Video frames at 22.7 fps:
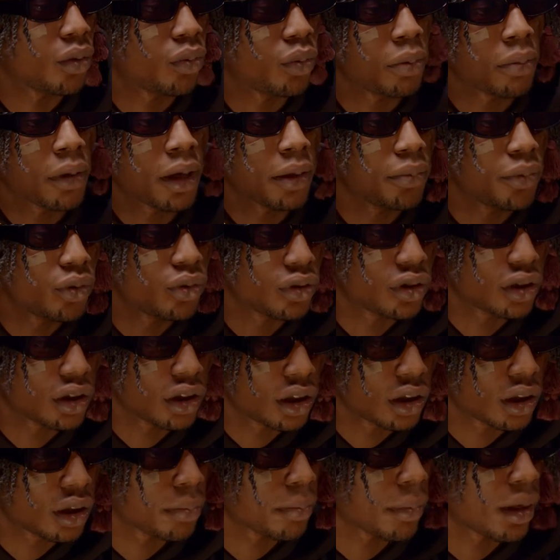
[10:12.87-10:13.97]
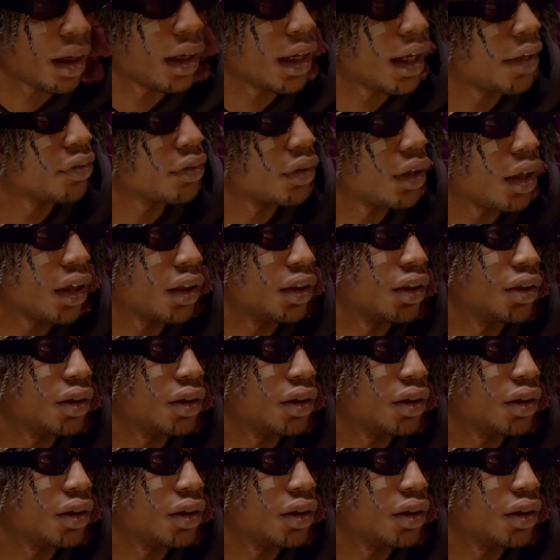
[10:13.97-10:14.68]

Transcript: with my music, my lifestyle,